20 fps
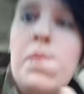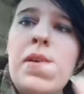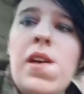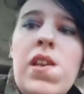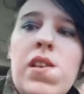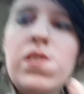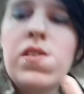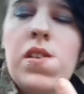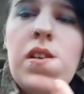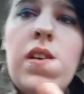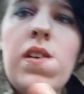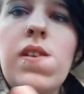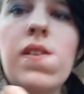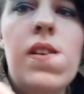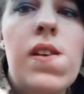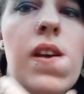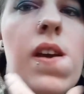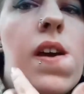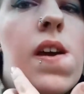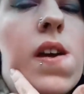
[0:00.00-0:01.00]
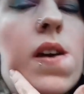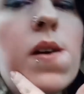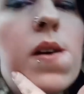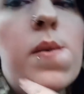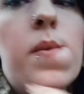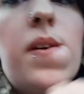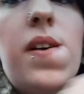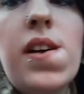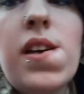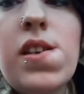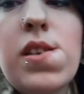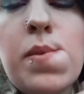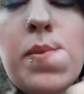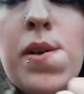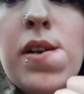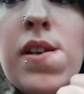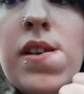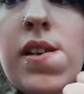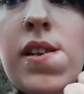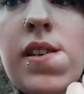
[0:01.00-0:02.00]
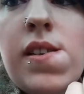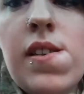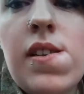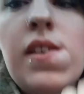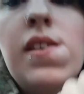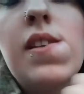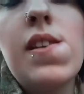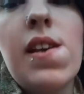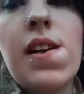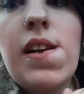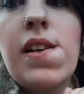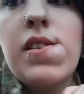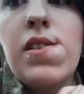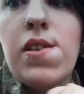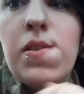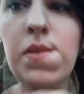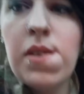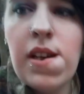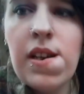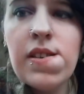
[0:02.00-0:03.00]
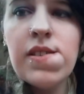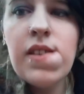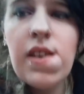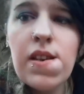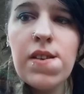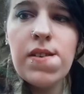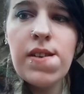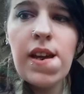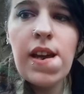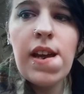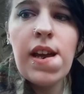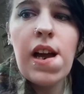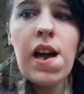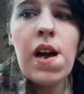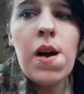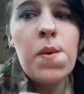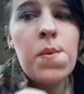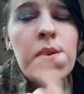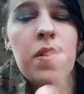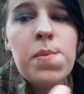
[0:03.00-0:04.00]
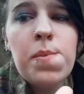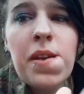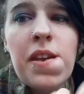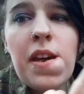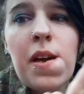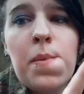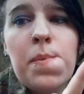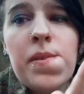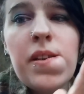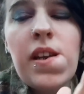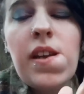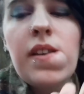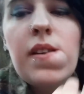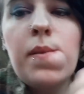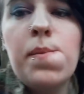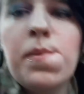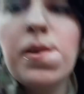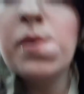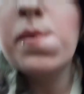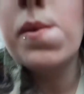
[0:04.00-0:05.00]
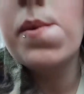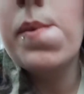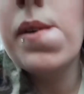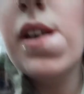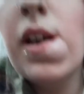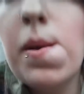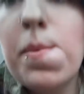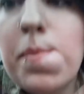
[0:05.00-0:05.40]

with Munchkin while he's working. Like I told you guys the other day, I would be helping him. But where we